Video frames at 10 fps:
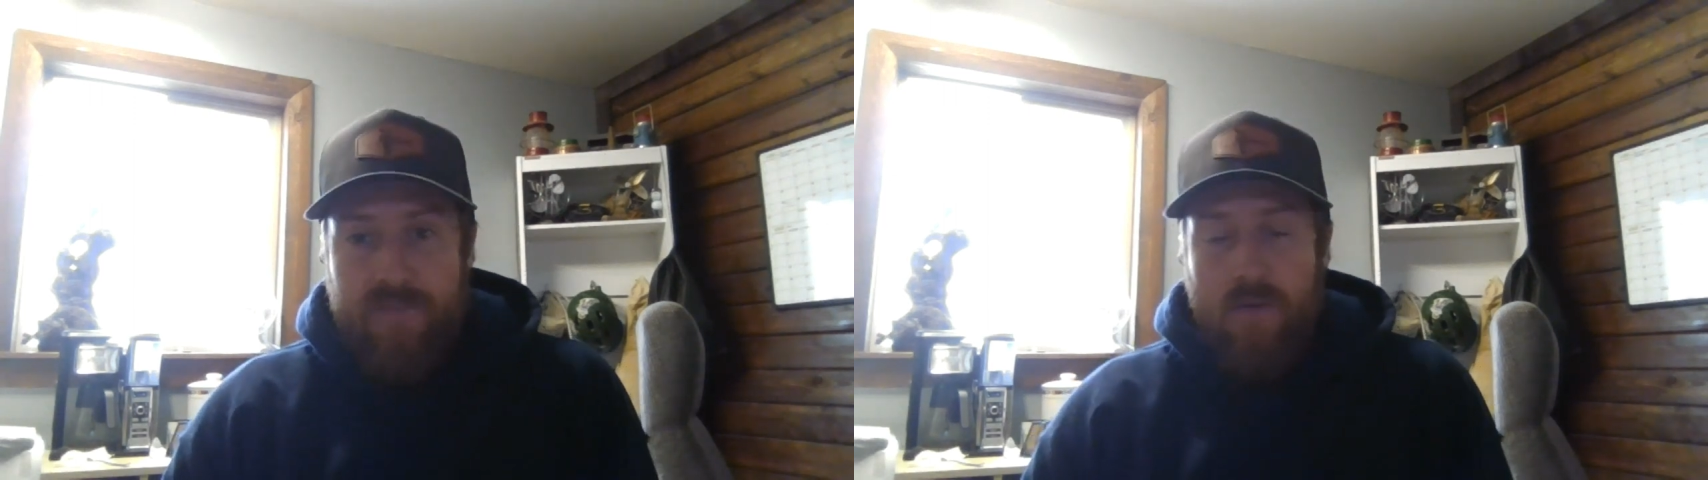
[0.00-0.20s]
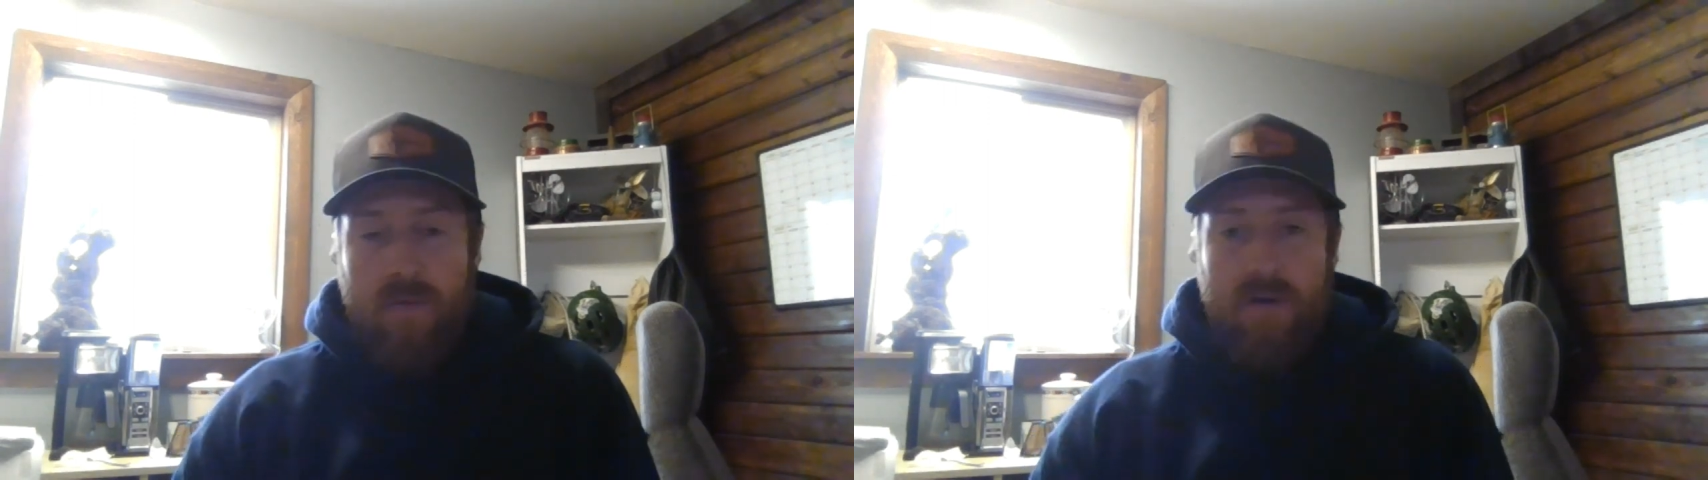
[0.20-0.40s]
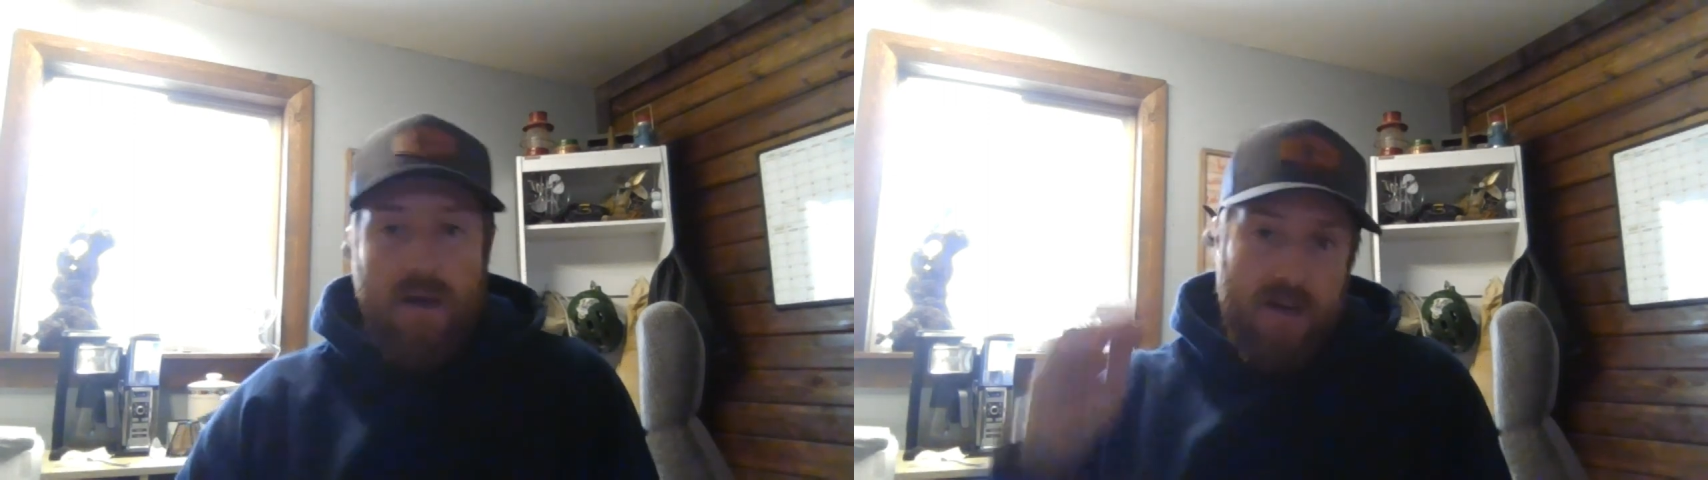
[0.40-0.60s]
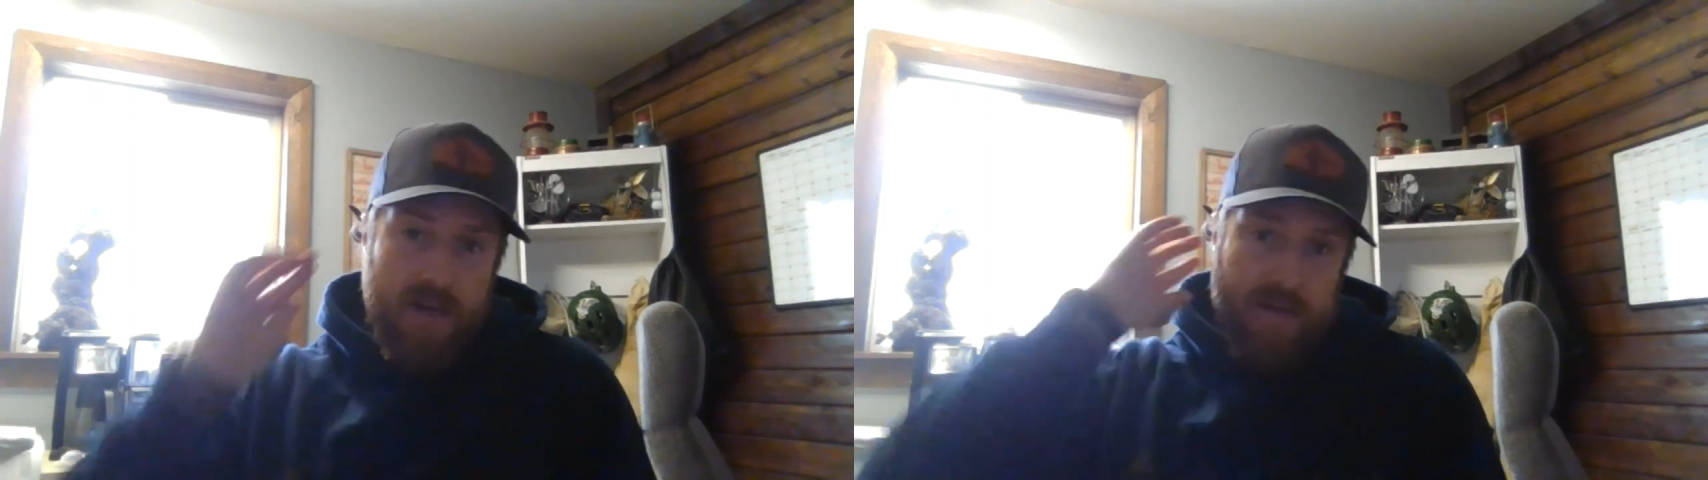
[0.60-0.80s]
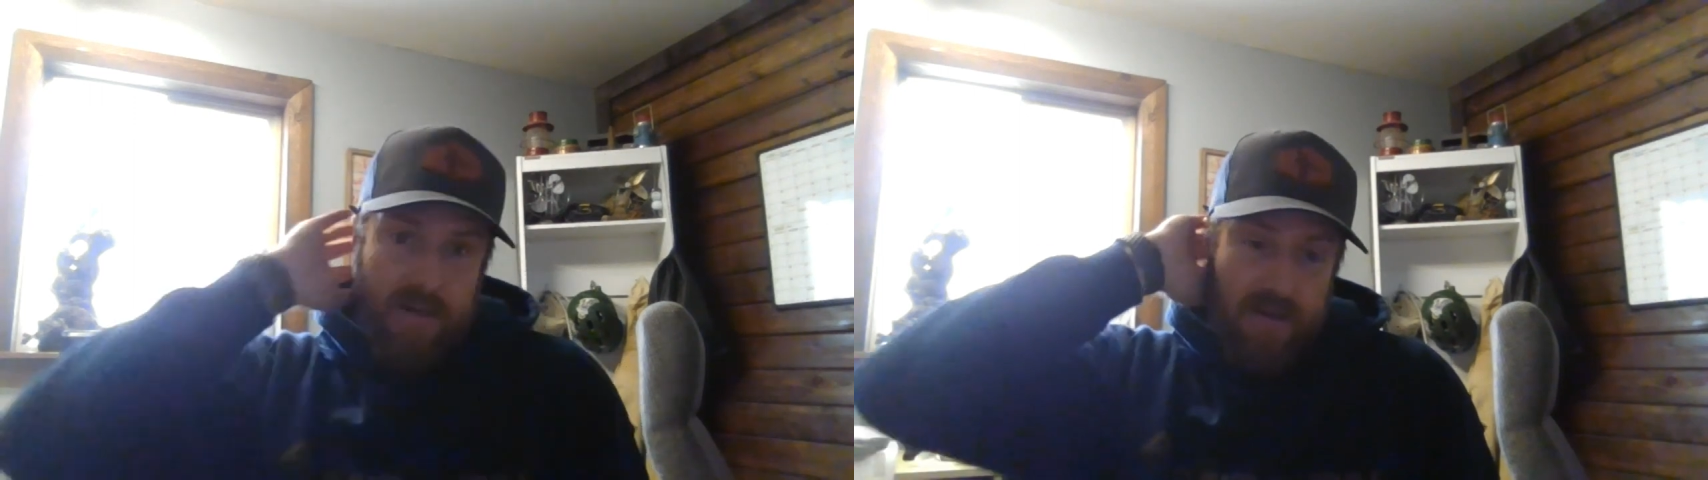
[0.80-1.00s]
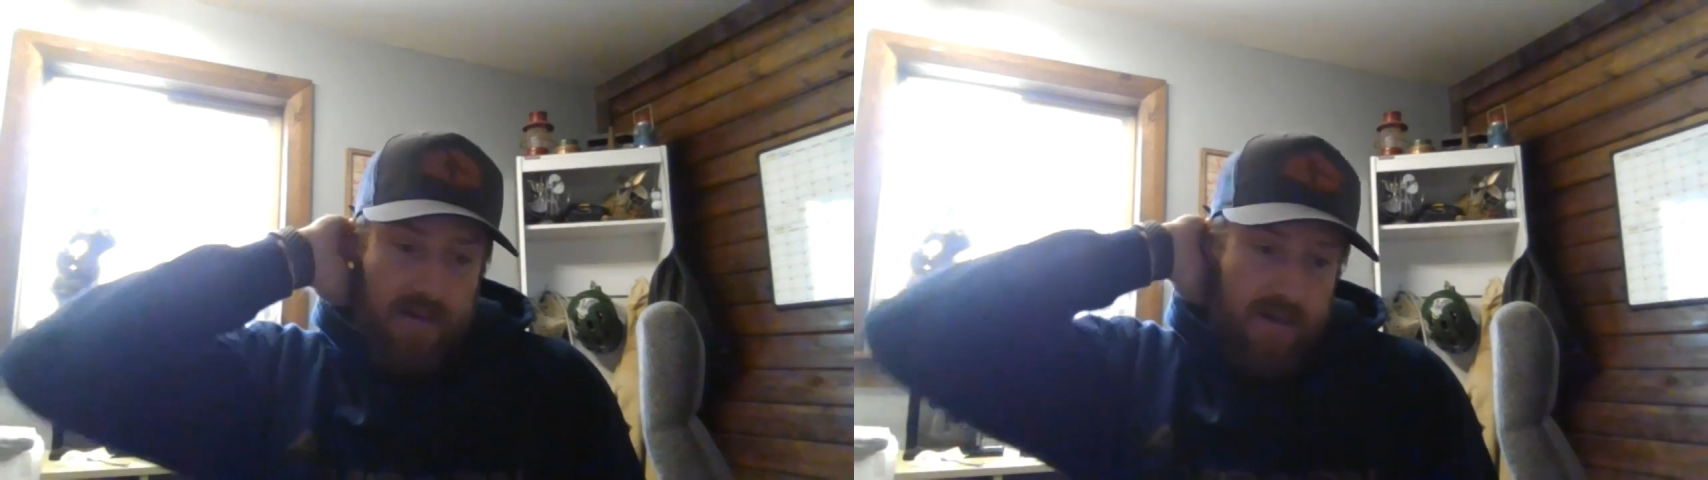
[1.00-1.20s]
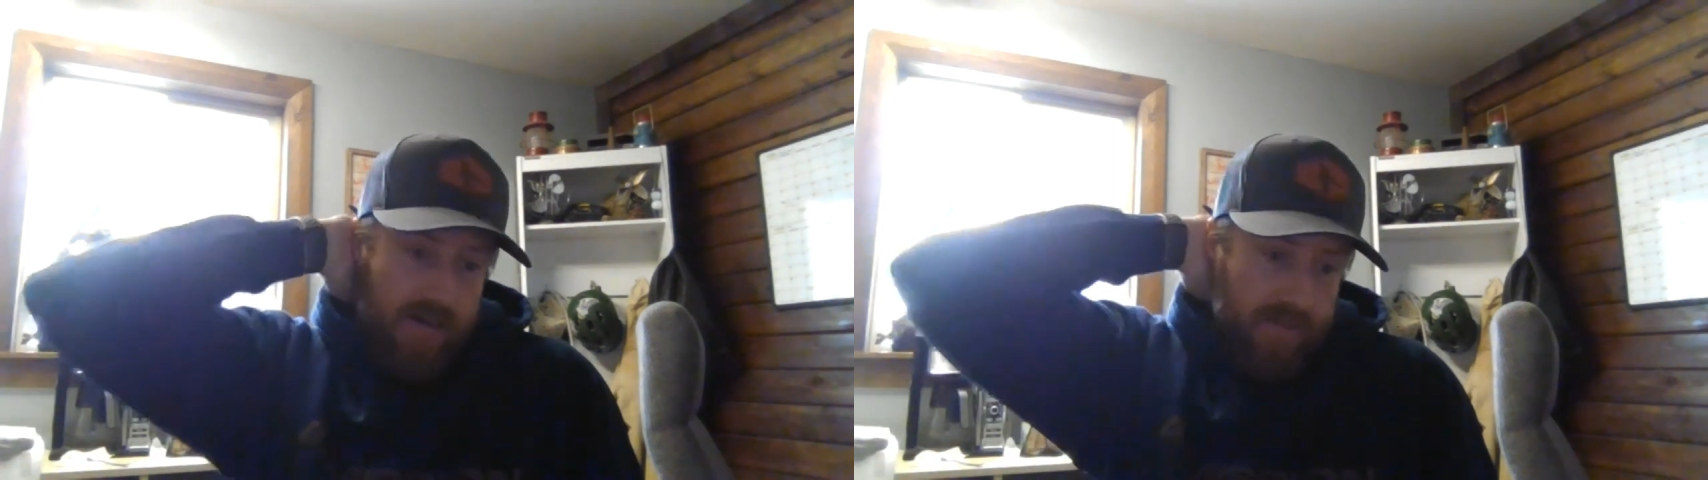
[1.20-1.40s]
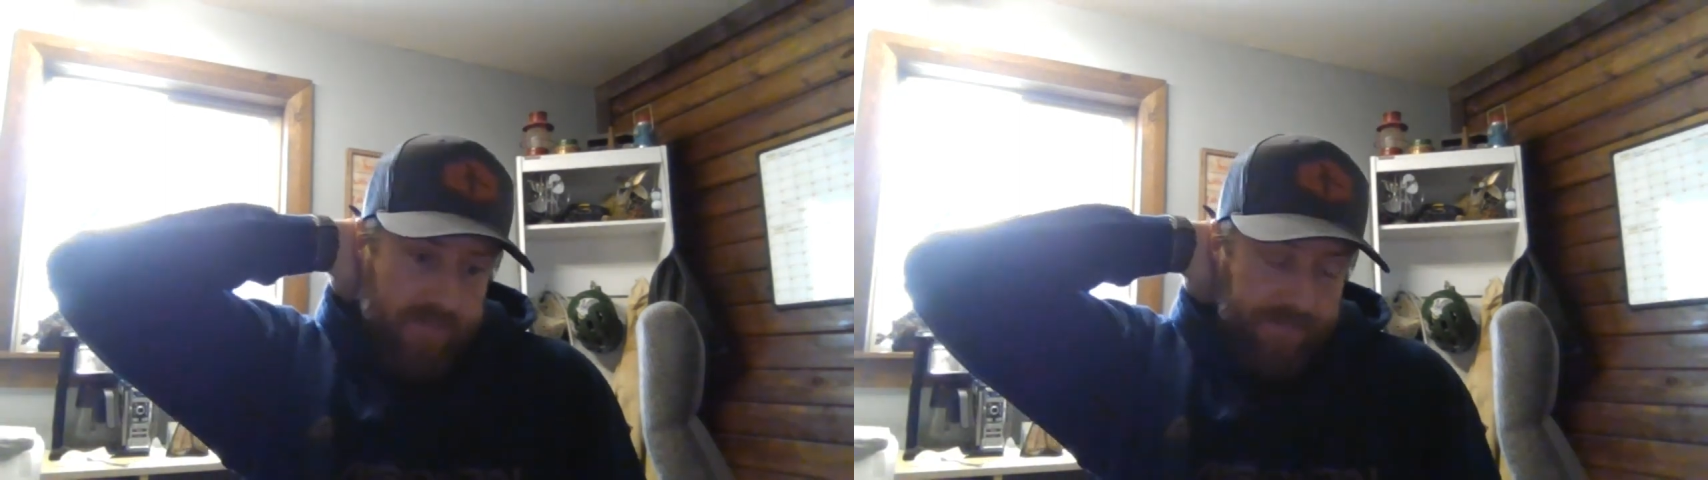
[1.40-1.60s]
going on.
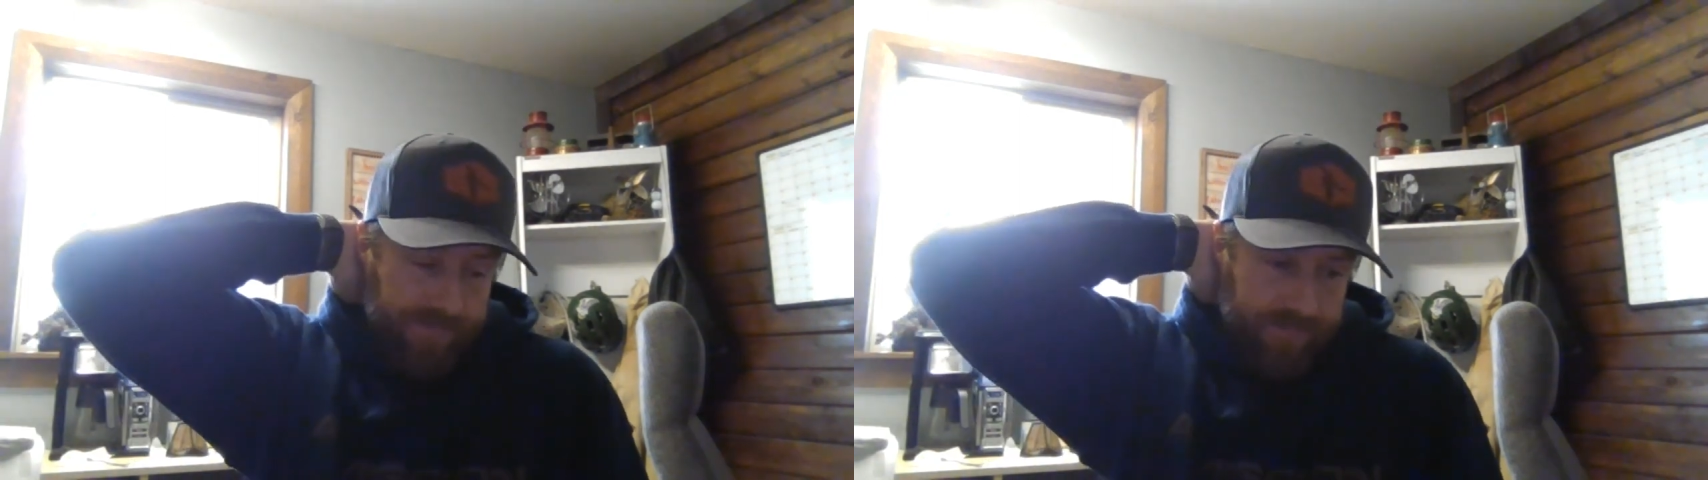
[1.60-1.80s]
I'm